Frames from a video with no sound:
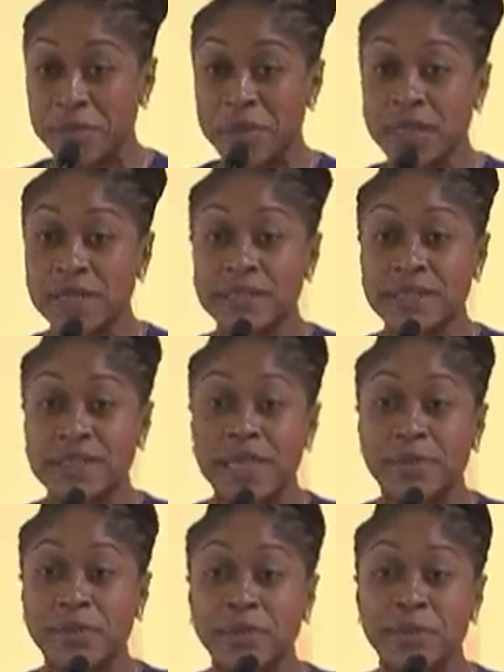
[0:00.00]
Because
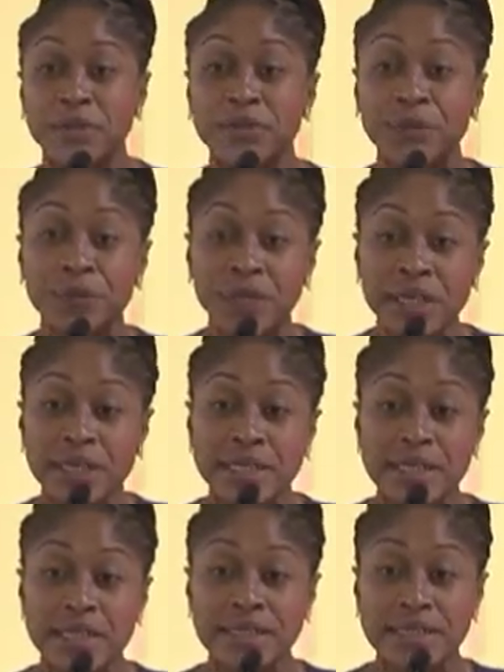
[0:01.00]
there may be
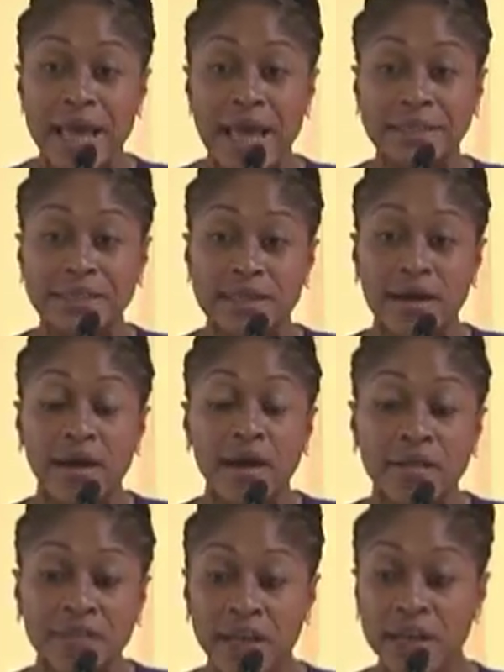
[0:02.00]
readers at
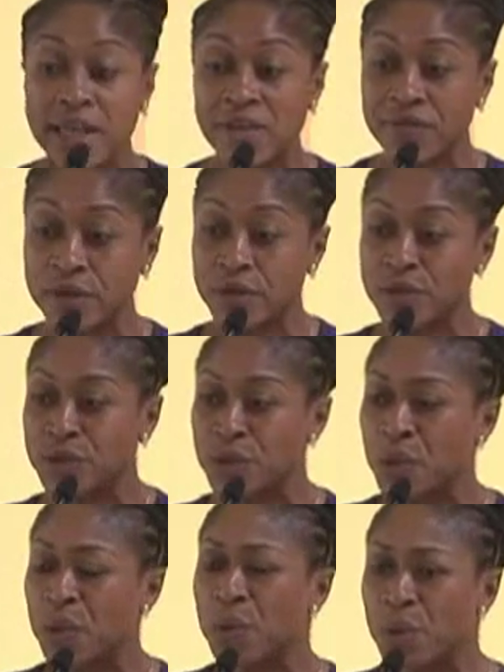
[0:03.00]
other levels
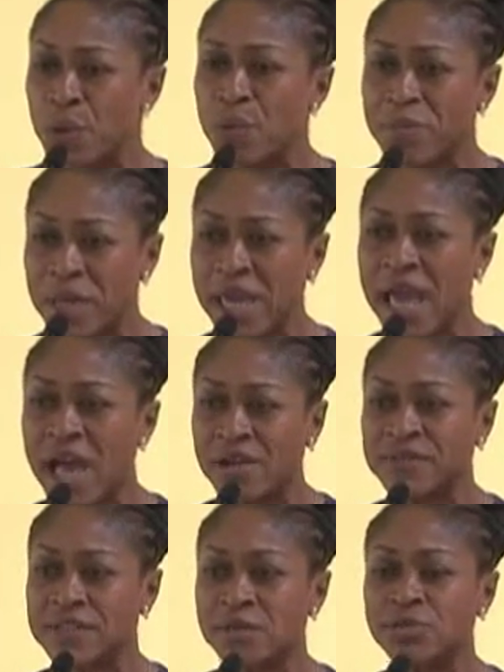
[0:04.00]
who may
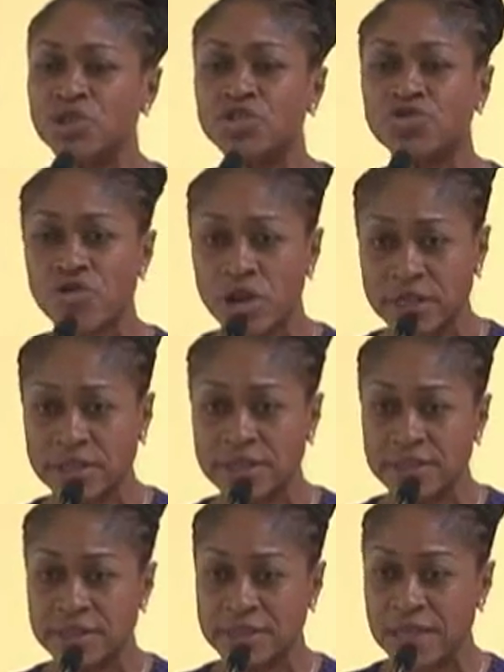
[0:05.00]
have some
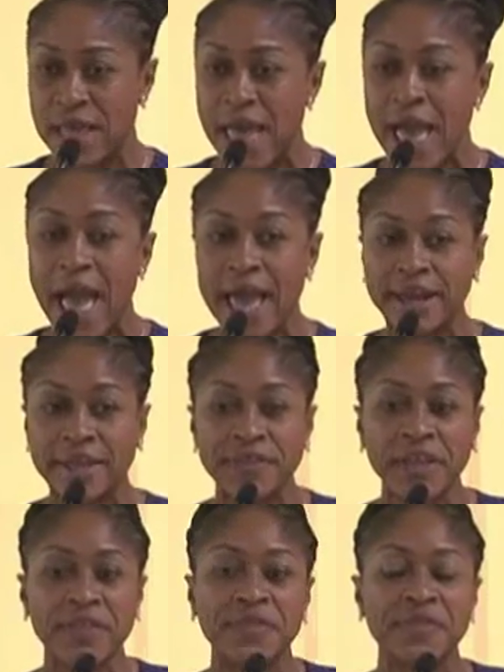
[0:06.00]
struggles. And I
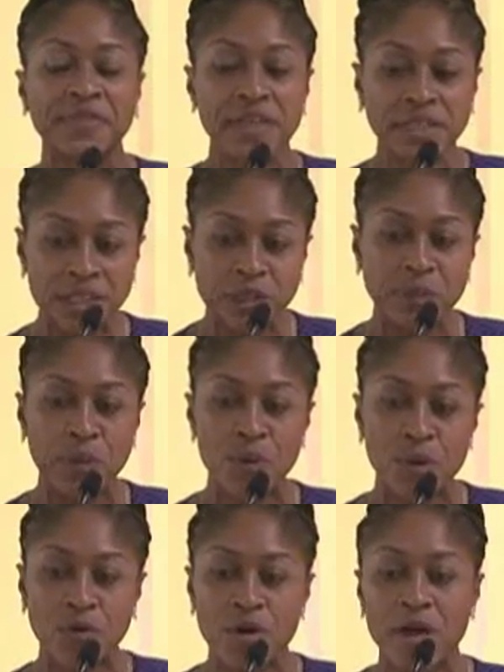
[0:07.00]
think this
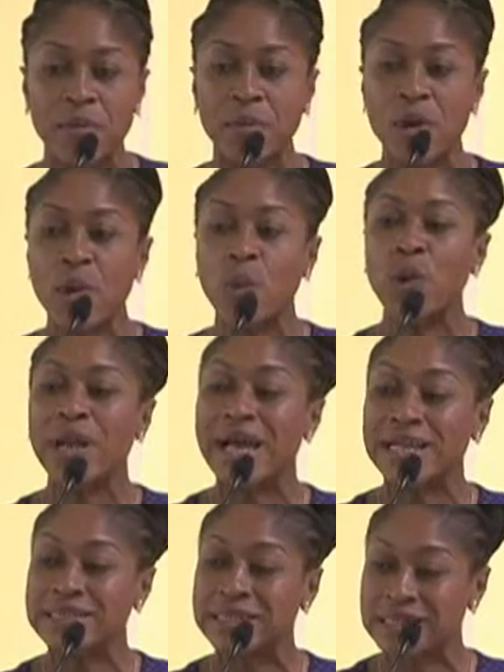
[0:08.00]
program will
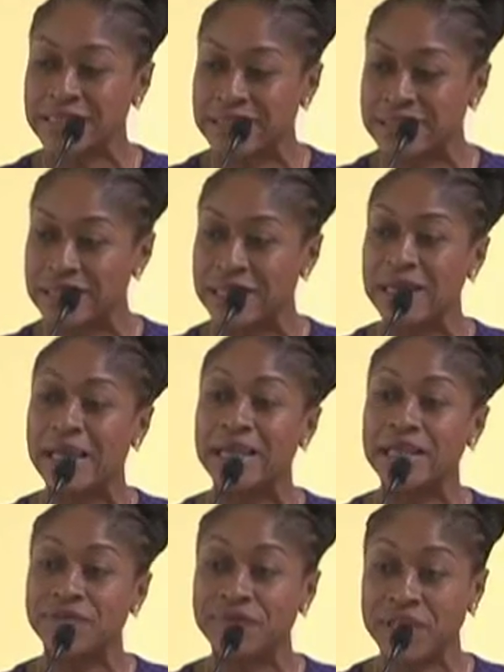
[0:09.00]
assist in
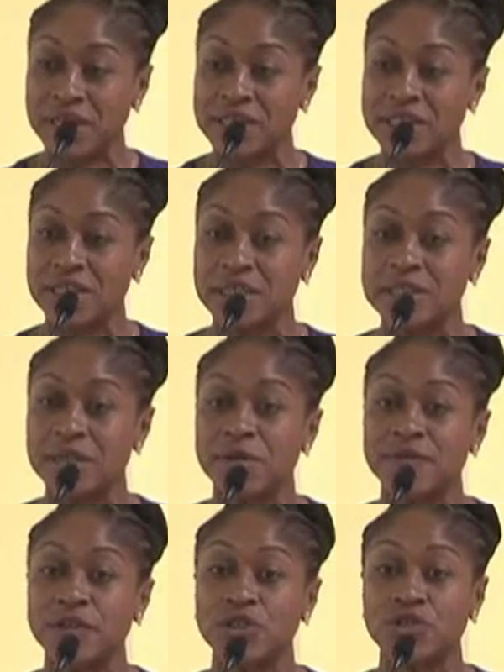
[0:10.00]
alleviating some
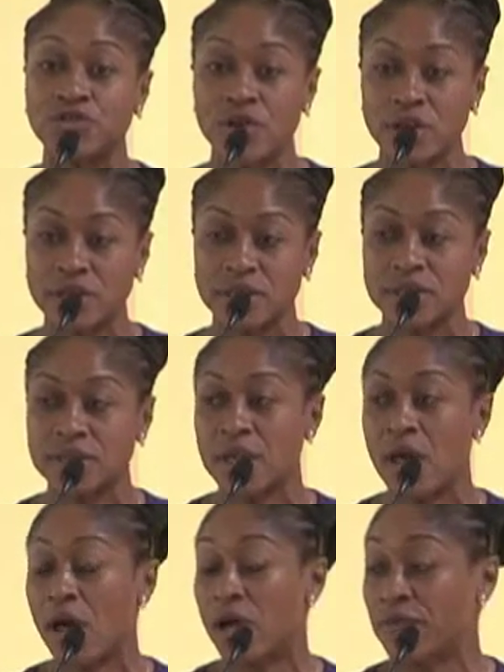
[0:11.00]
of the struggles
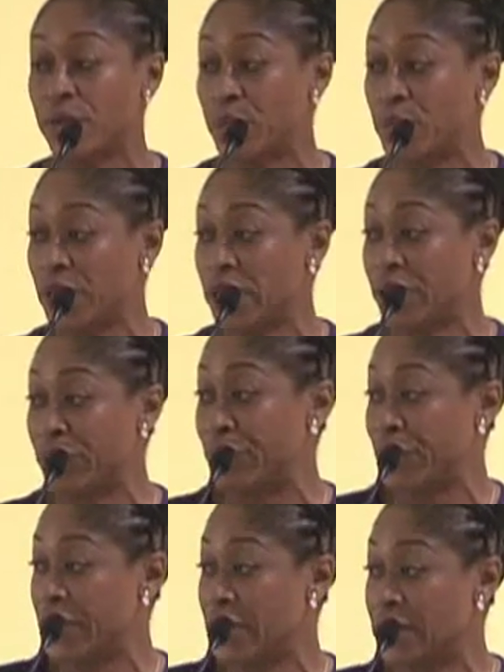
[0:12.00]
of the weaker
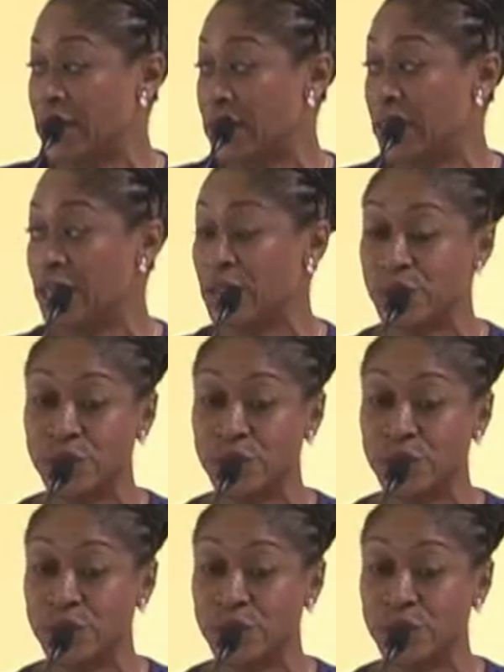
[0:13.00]
readers in the